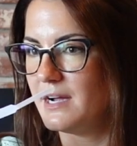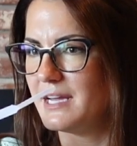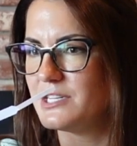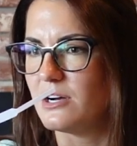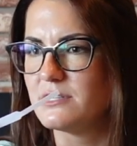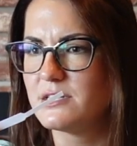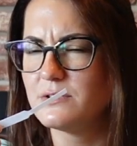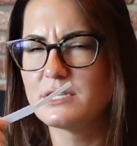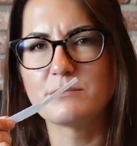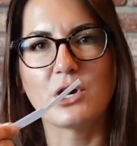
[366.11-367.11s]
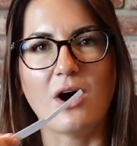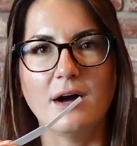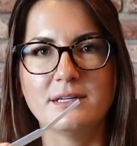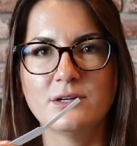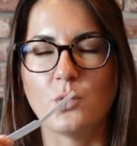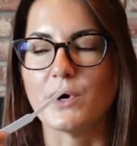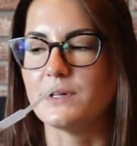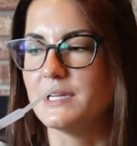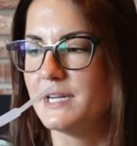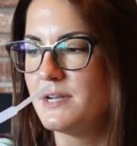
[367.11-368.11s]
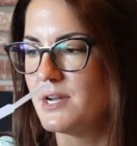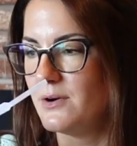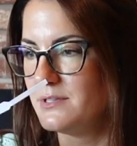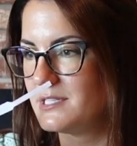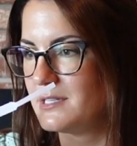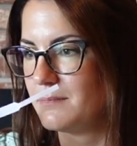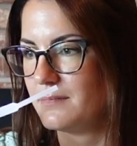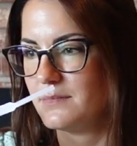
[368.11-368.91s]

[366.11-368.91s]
and also some cotton or linen notes.